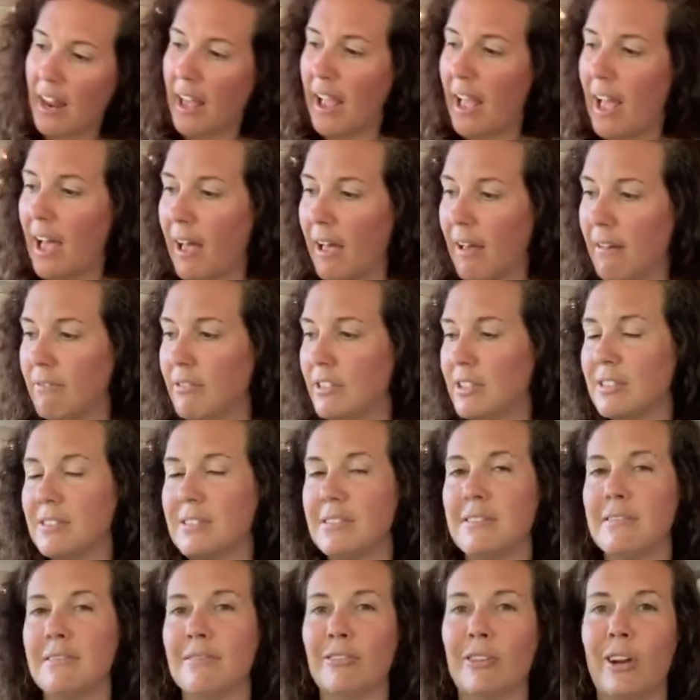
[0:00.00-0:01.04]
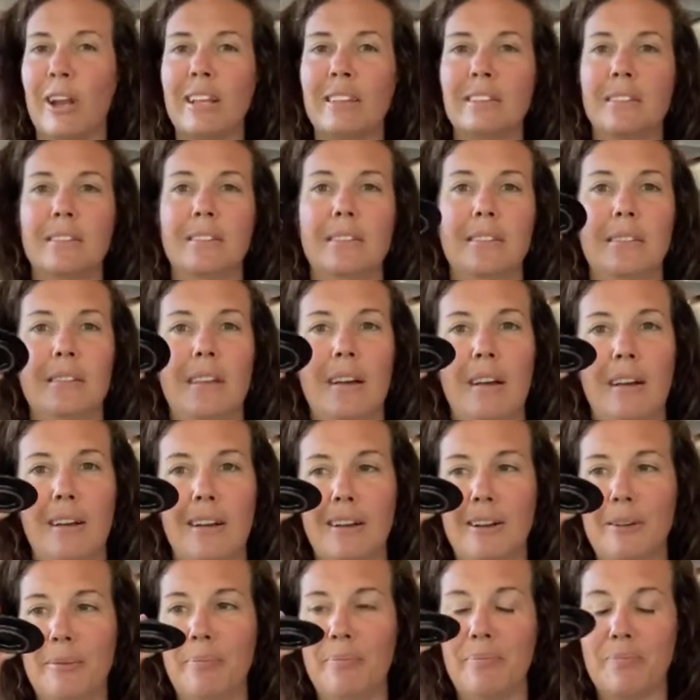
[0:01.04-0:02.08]
have this great little
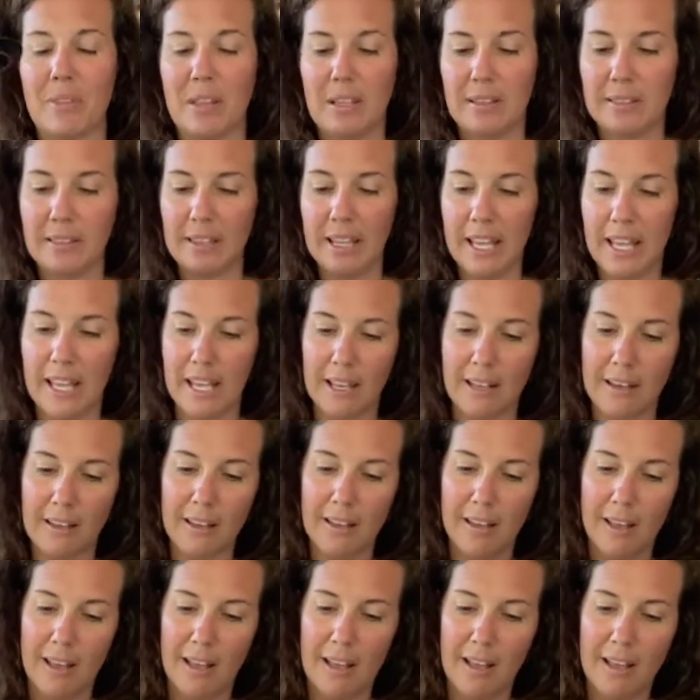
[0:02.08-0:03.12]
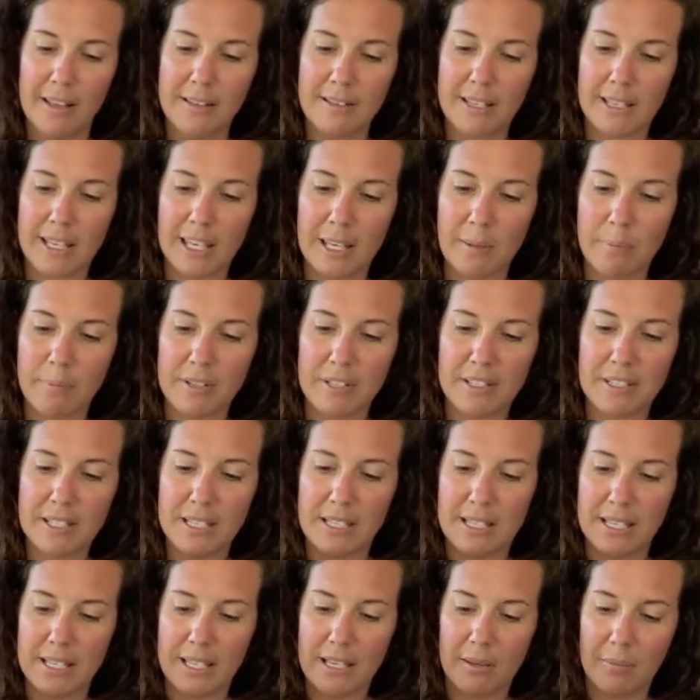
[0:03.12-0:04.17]
lid to keep the
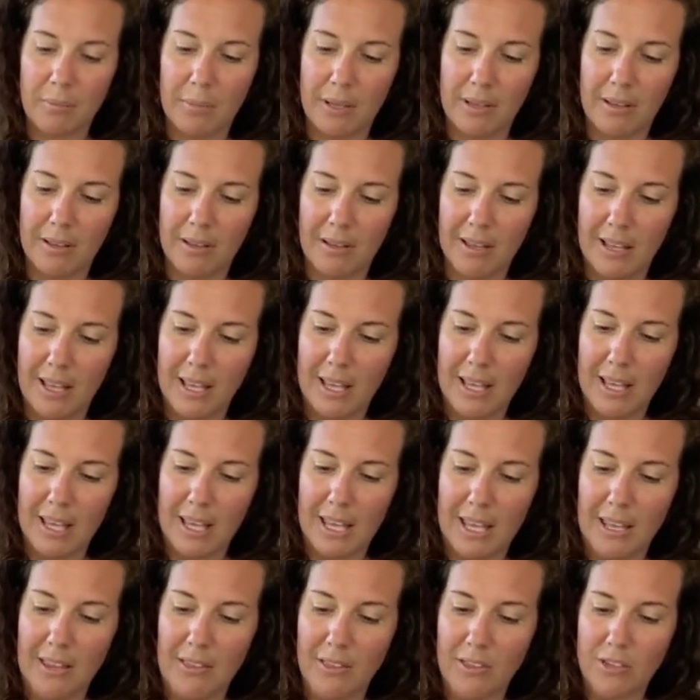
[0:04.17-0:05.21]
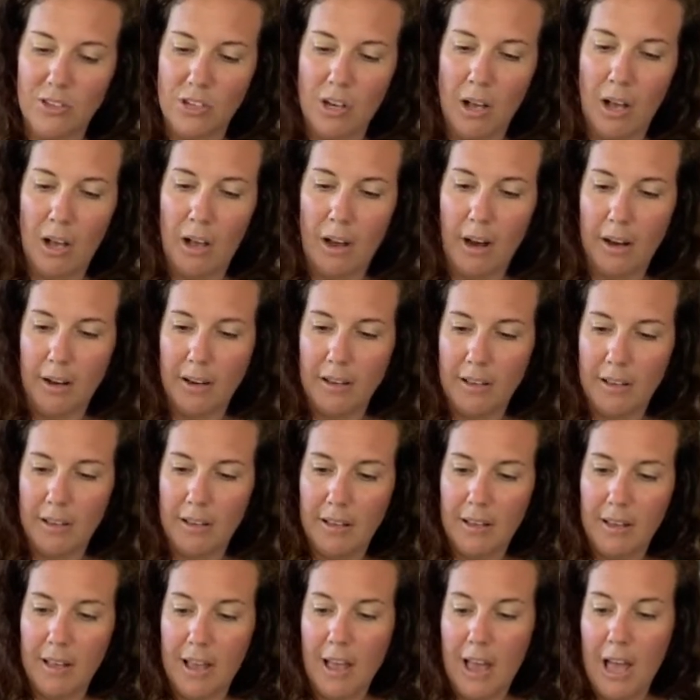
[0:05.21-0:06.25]
steam in the jar.
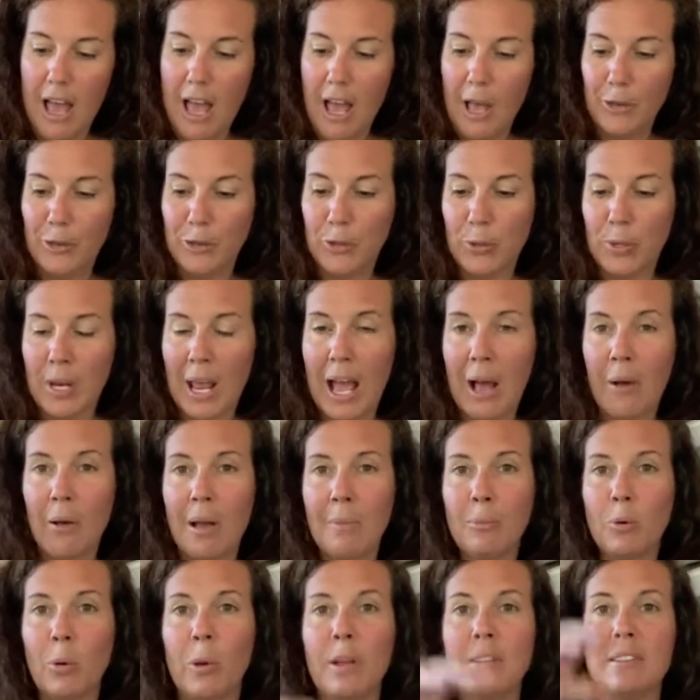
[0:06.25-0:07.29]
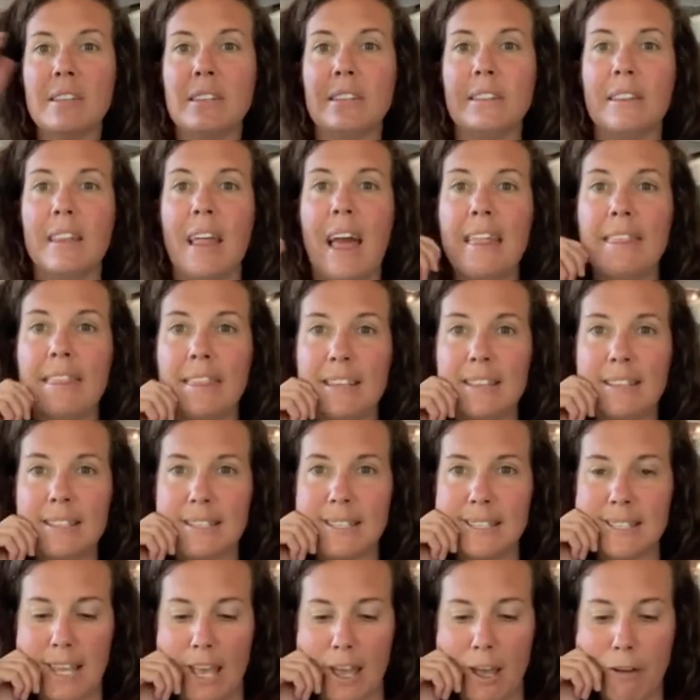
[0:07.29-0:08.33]
So now I'm going to let this
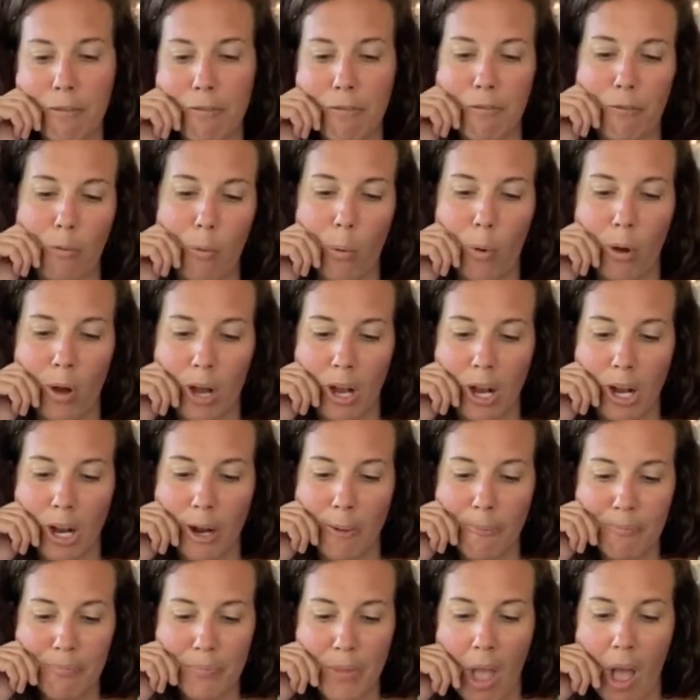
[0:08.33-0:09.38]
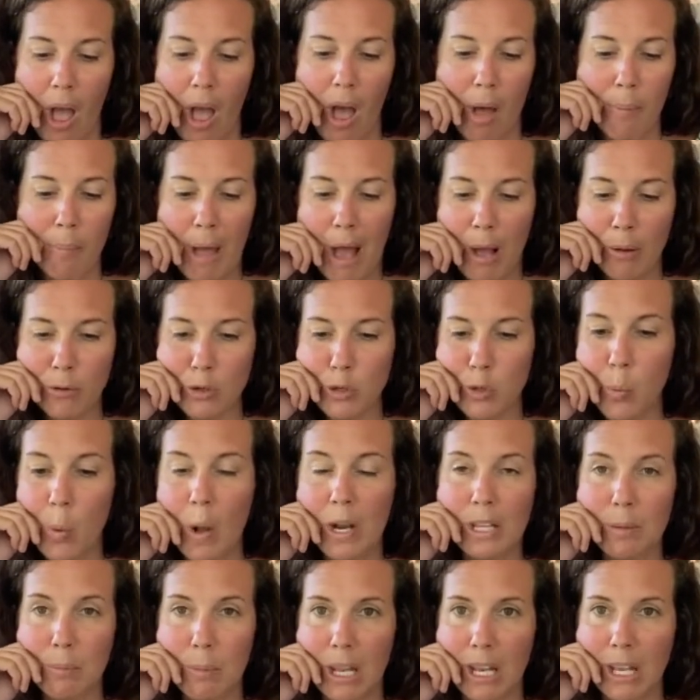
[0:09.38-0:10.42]
sit for about
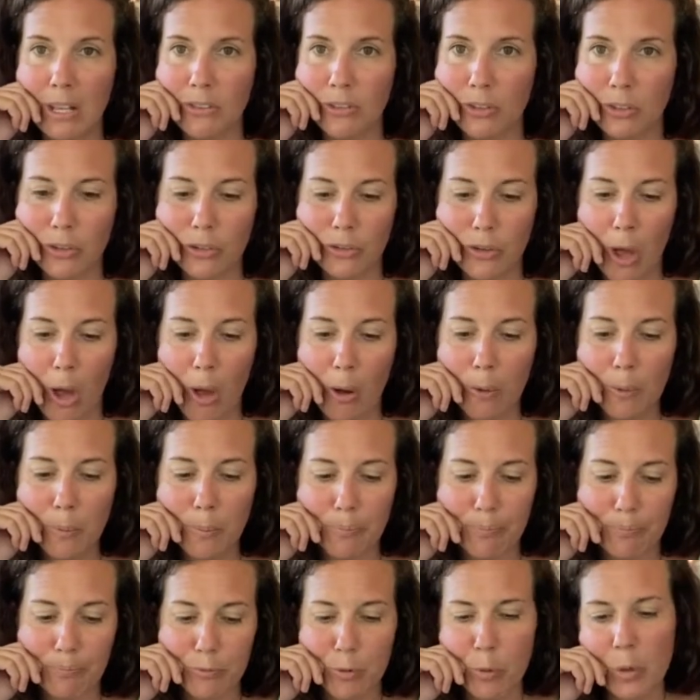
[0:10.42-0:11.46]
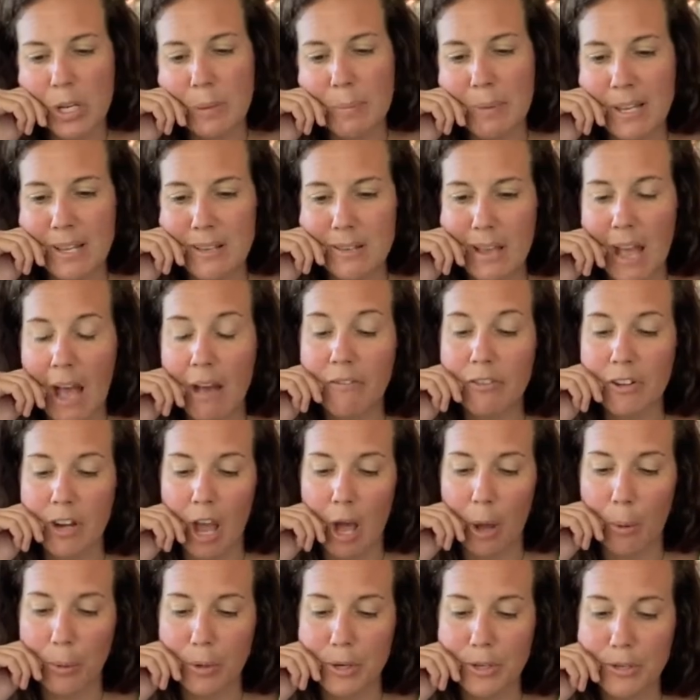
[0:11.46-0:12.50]
20 minutes or so, 20 minutes, half an
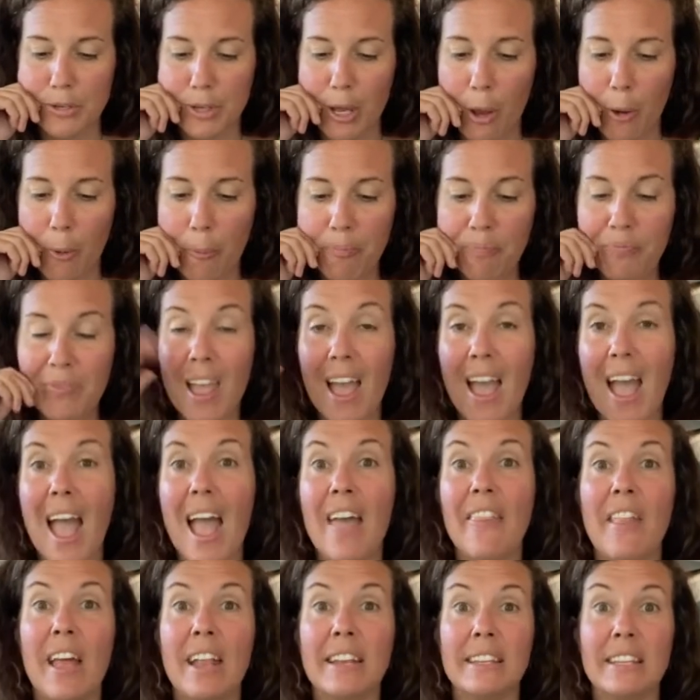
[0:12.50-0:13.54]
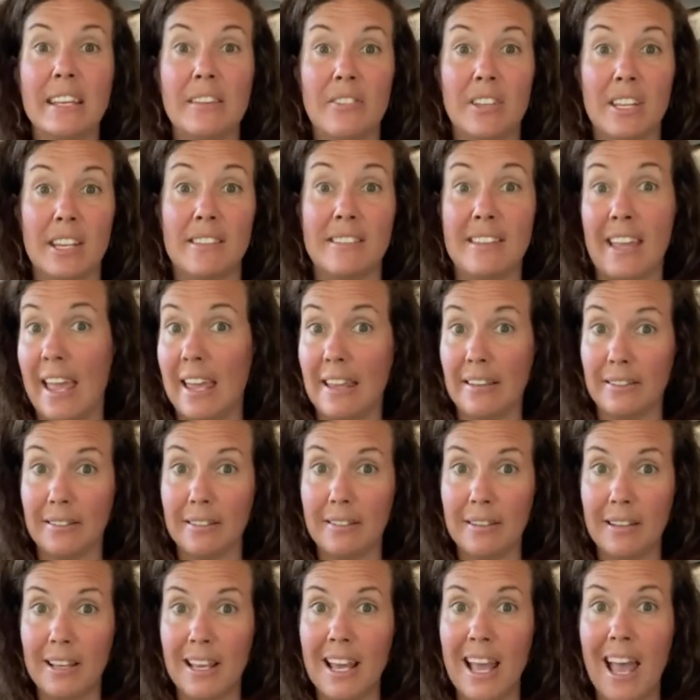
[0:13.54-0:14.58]
hour or so, and then give it a
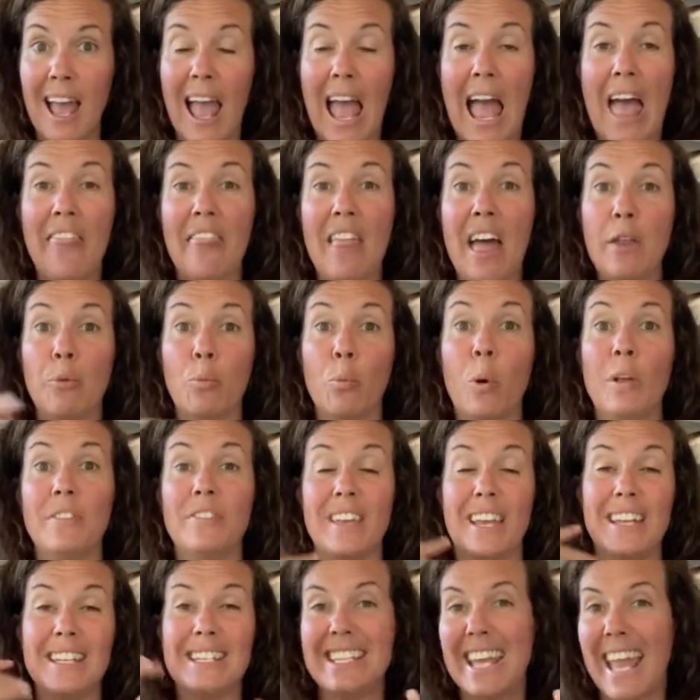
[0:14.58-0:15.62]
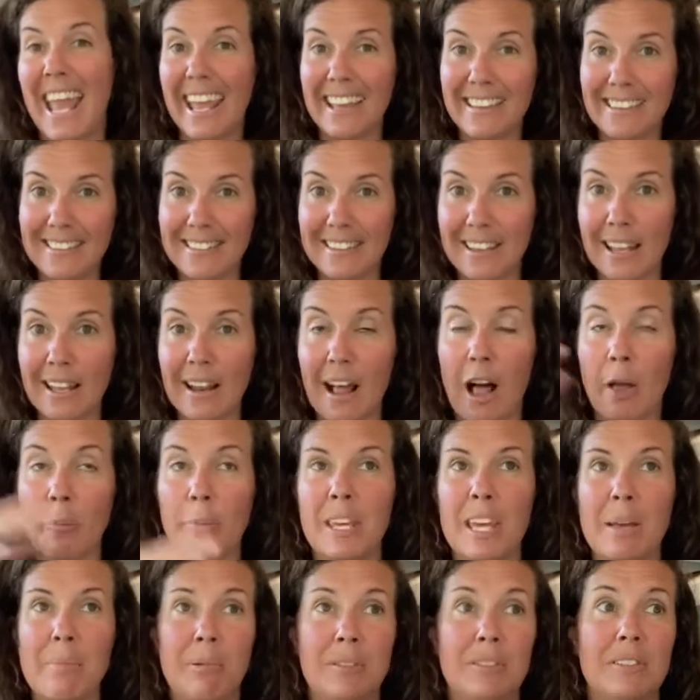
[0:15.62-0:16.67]
taste. And then once I taste it, I'll
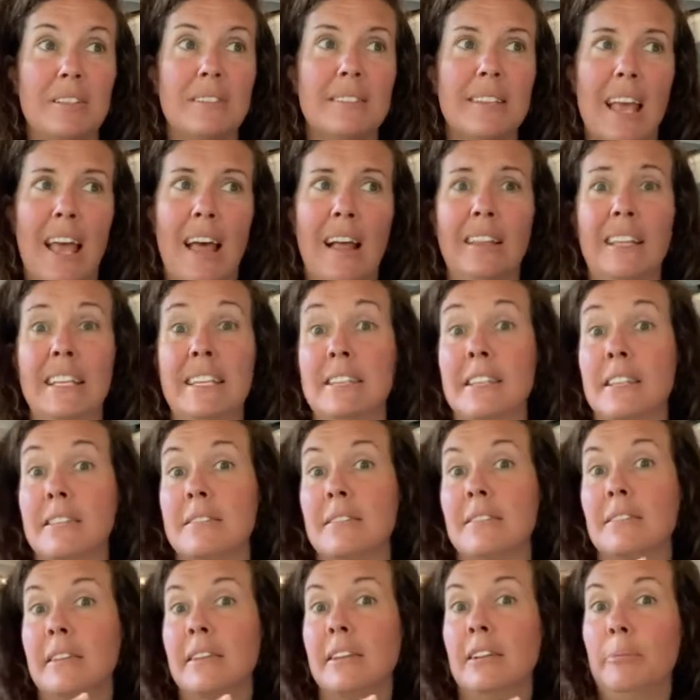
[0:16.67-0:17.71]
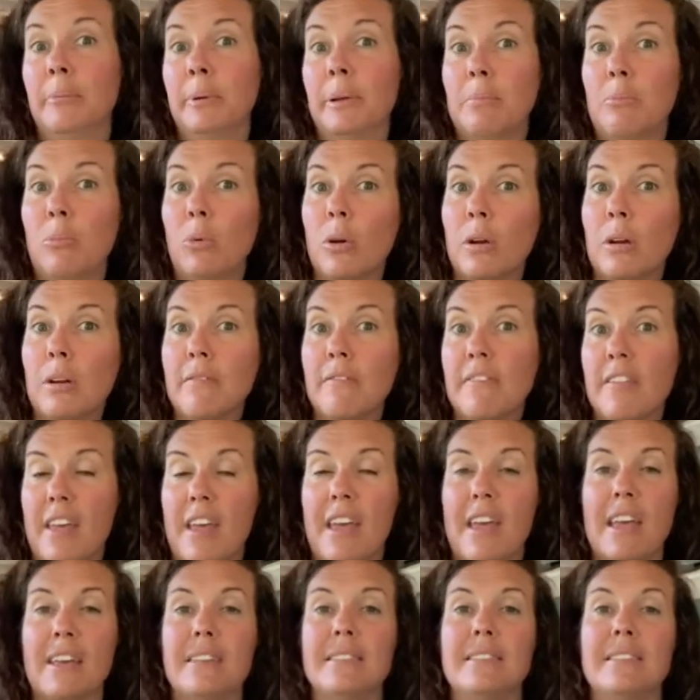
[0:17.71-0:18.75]
be able to tell it needs a little bit more of
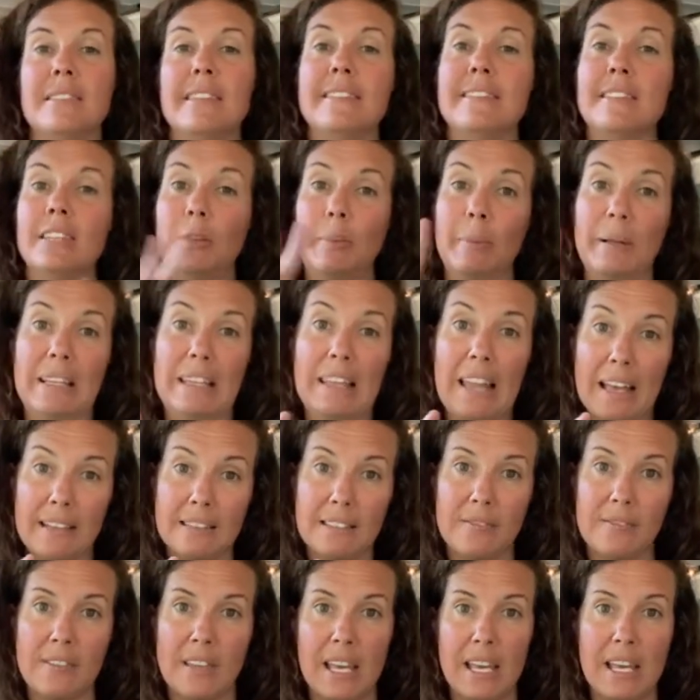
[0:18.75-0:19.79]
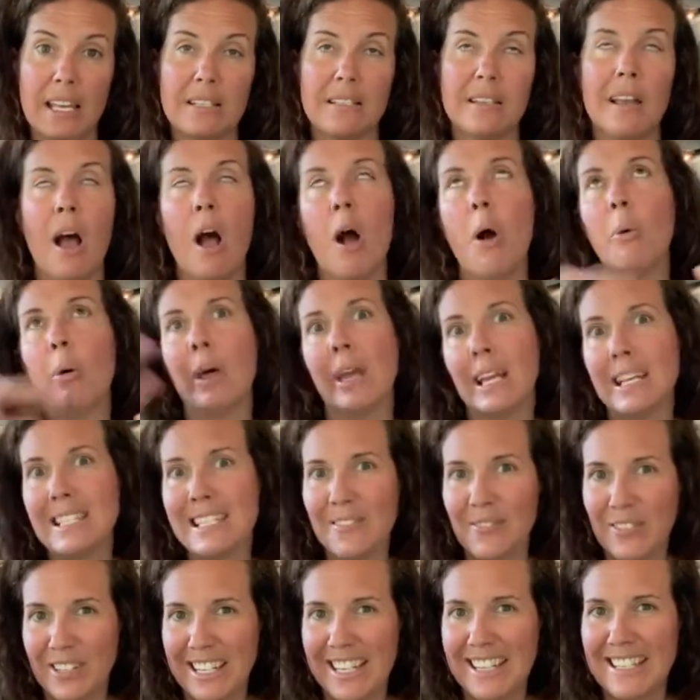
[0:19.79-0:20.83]
this, it needs a little bit less of this. Well, I guess
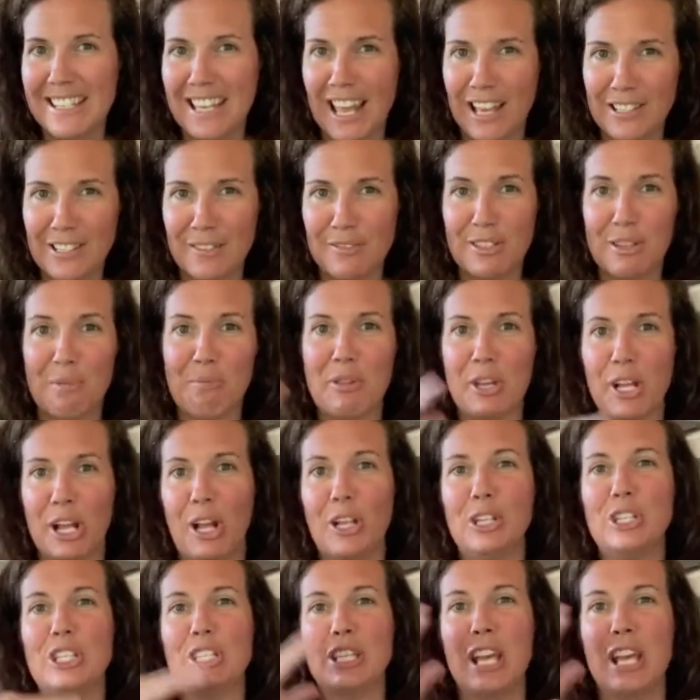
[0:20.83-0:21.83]
if it needs less of something, I'll just